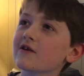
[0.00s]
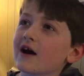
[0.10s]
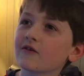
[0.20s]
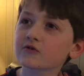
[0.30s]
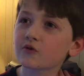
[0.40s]

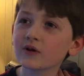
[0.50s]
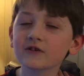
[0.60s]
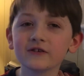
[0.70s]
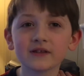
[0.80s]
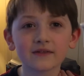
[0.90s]
out
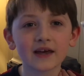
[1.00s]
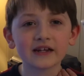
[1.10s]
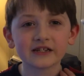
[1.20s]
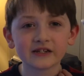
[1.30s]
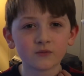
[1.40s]
quickly that
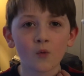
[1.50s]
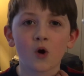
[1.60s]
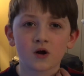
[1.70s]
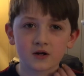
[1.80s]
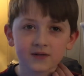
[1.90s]
didn't
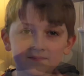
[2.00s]
work,